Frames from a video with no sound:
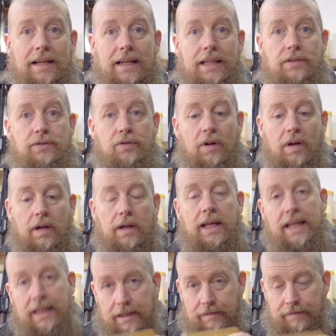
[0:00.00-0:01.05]
strong.
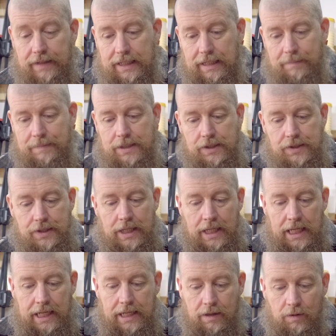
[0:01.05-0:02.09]
In fact, let me just
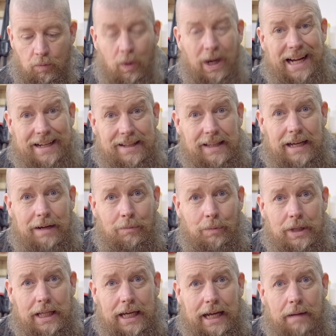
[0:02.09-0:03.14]
whack that
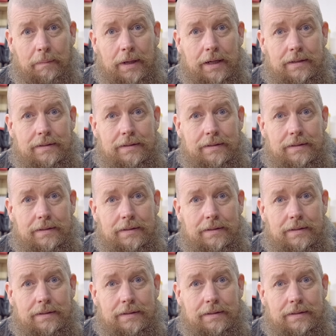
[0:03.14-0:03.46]
with a hammer.